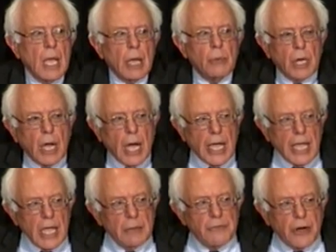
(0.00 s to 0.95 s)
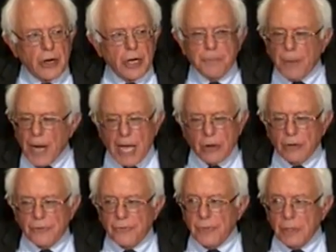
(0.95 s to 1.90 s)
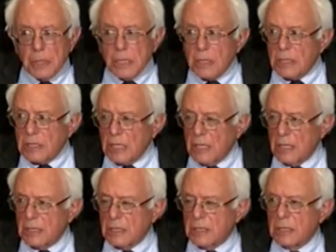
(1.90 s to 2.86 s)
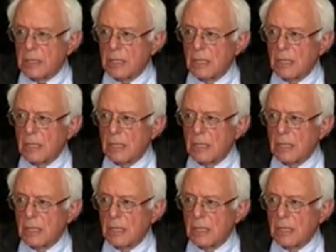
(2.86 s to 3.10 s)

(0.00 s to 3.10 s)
And what I am very proud of, let me just say this,